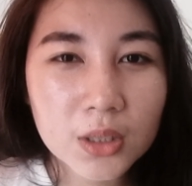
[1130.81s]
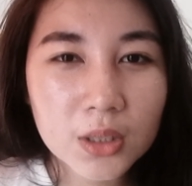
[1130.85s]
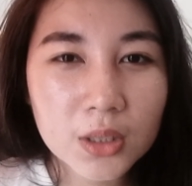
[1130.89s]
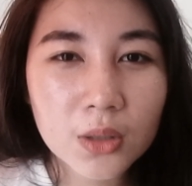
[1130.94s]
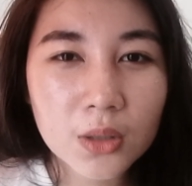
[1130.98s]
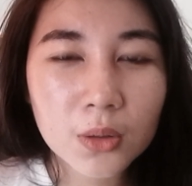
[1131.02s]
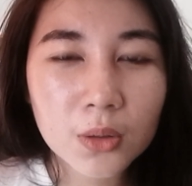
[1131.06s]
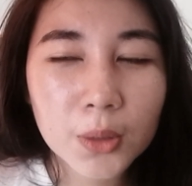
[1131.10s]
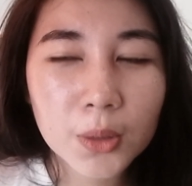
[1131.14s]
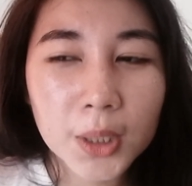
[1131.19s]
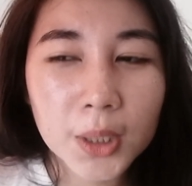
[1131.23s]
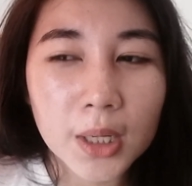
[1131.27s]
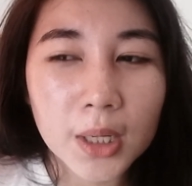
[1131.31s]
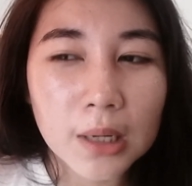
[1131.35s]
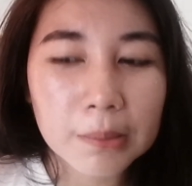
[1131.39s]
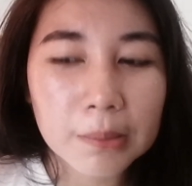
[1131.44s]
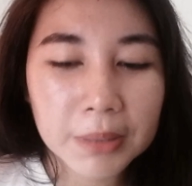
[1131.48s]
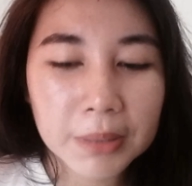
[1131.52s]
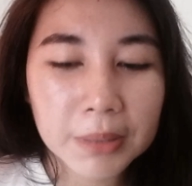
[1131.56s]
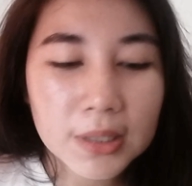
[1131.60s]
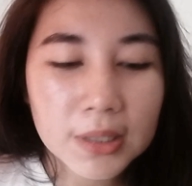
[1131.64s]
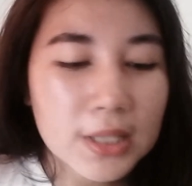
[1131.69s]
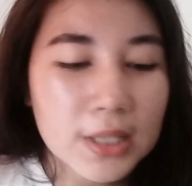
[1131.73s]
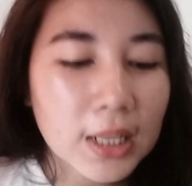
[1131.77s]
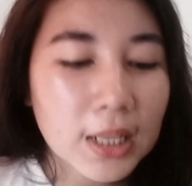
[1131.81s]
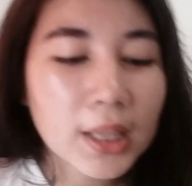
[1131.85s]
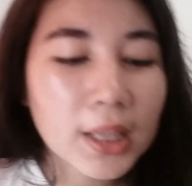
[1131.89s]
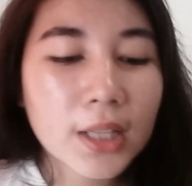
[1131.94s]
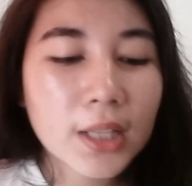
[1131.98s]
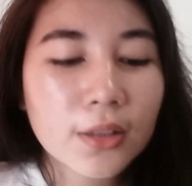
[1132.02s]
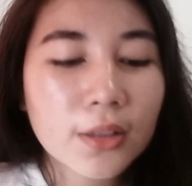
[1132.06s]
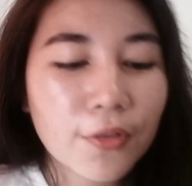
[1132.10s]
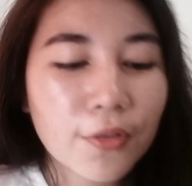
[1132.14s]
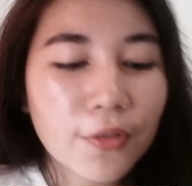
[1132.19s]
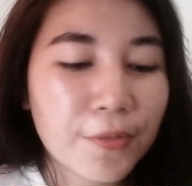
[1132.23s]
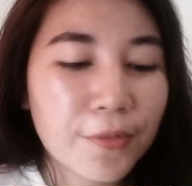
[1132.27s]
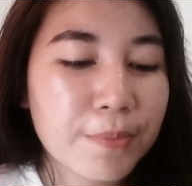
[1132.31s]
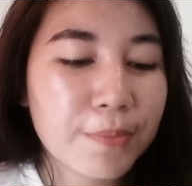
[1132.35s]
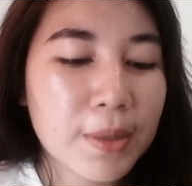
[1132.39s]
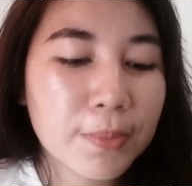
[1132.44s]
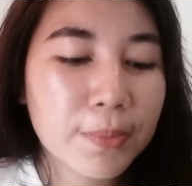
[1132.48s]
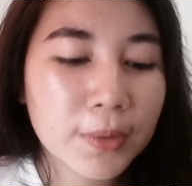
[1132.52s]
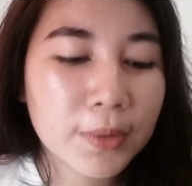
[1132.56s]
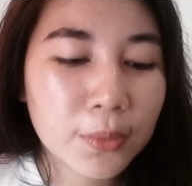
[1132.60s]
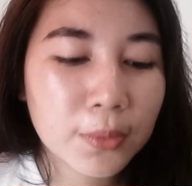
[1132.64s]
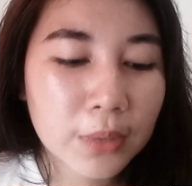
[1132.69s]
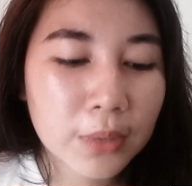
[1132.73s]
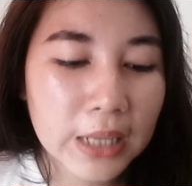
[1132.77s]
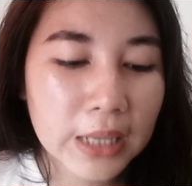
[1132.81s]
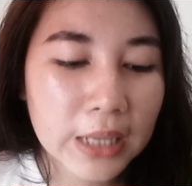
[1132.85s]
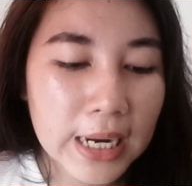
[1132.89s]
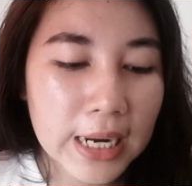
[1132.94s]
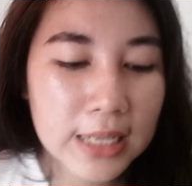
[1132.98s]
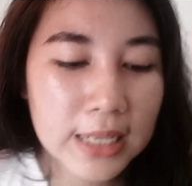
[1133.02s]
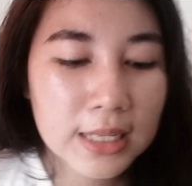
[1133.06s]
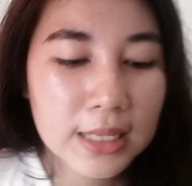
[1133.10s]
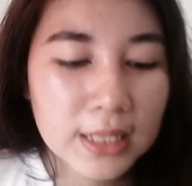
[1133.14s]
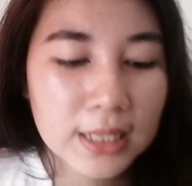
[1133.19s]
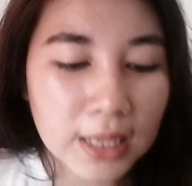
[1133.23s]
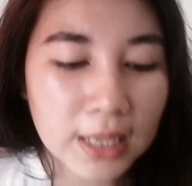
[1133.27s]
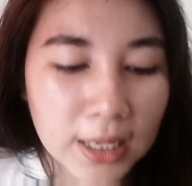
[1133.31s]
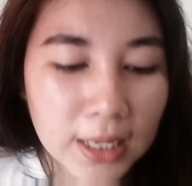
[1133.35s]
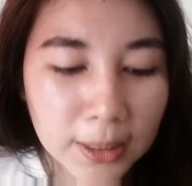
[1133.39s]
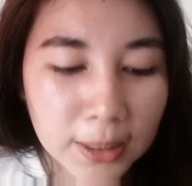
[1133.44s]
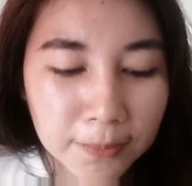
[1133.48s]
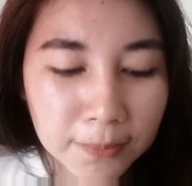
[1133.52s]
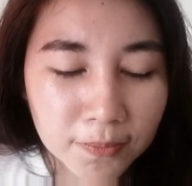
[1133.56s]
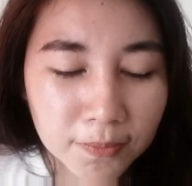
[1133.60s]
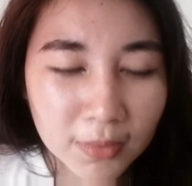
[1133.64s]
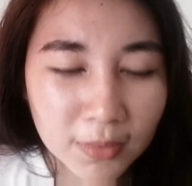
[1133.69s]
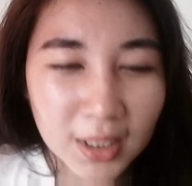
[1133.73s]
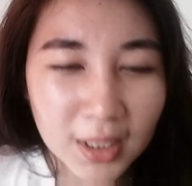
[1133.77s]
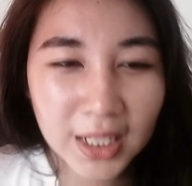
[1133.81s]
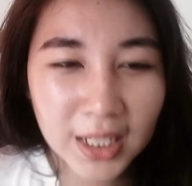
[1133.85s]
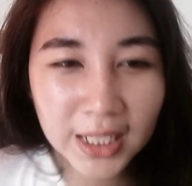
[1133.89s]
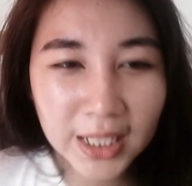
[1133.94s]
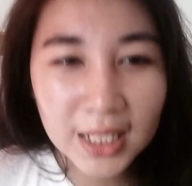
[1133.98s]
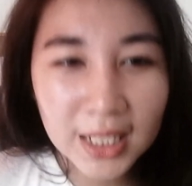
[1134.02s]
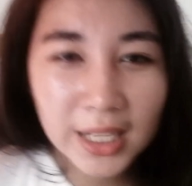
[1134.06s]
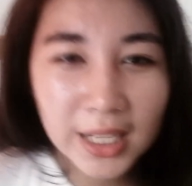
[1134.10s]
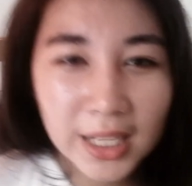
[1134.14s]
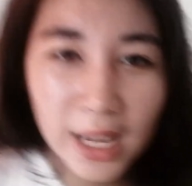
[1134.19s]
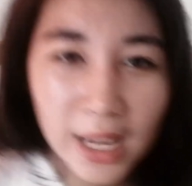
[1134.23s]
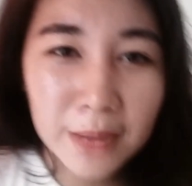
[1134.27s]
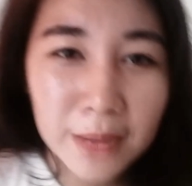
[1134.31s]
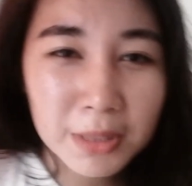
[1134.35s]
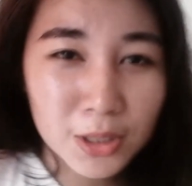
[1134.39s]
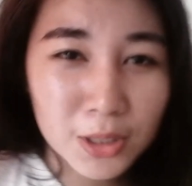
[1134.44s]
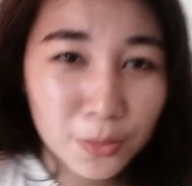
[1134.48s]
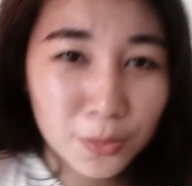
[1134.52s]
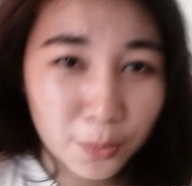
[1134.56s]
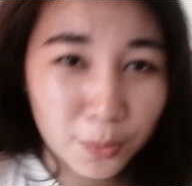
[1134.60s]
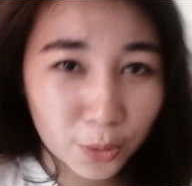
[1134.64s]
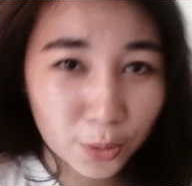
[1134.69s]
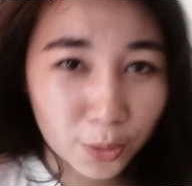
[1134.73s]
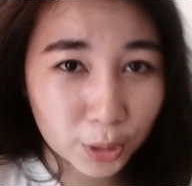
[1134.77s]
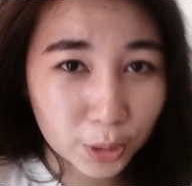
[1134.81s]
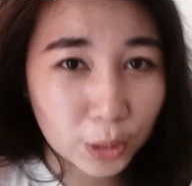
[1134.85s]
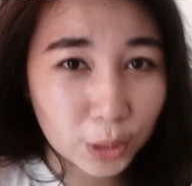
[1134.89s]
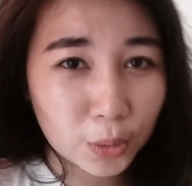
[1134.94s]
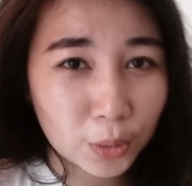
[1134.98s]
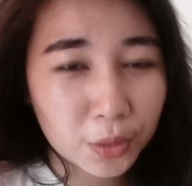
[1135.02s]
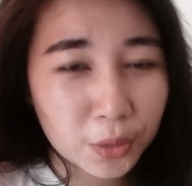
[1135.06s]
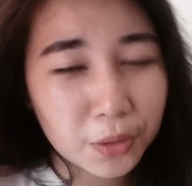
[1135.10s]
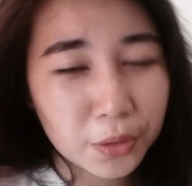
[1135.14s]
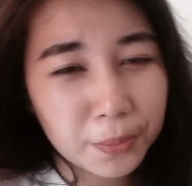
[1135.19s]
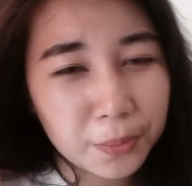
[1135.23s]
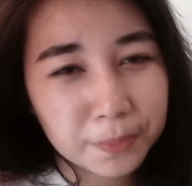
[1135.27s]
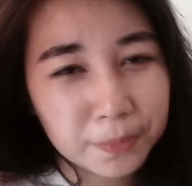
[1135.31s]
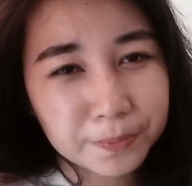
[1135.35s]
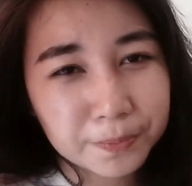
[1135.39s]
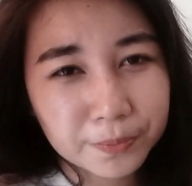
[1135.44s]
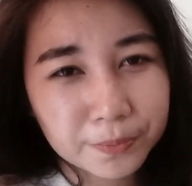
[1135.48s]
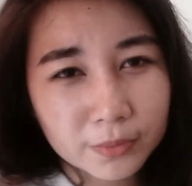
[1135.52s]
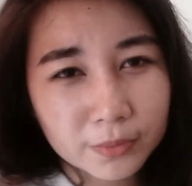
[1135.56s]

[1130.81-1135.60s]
So because a lot of people were asking, like in the Nmat support group,